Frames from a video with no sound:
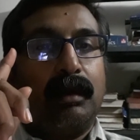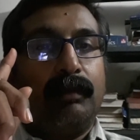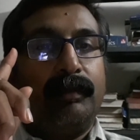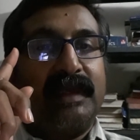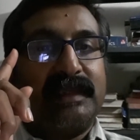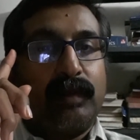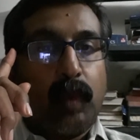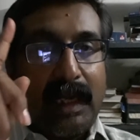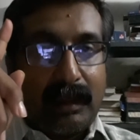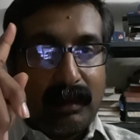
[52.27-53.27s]
method
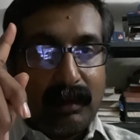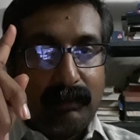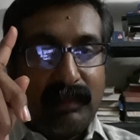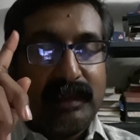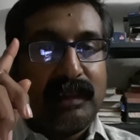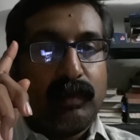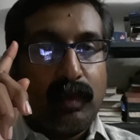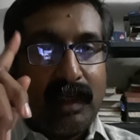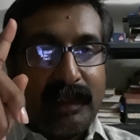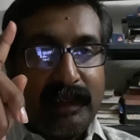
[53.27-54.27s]
1. Method
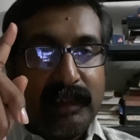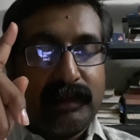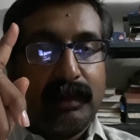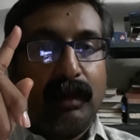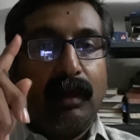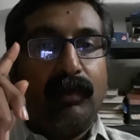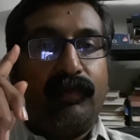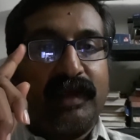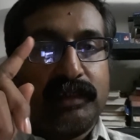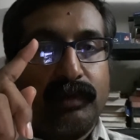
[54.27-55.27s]
1 is
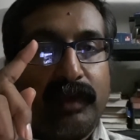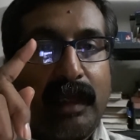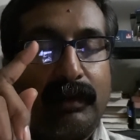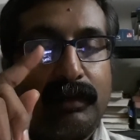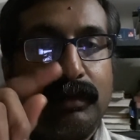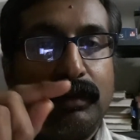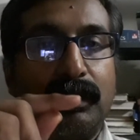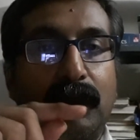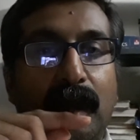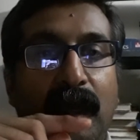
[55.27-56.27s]
first we have to
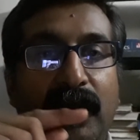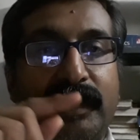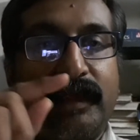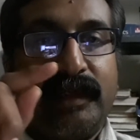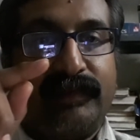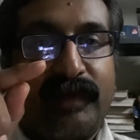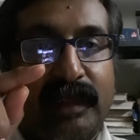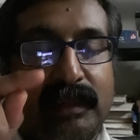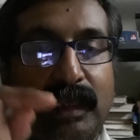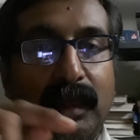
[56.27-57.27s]

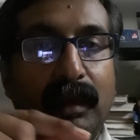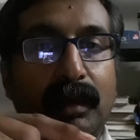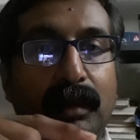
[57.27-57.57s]
identify the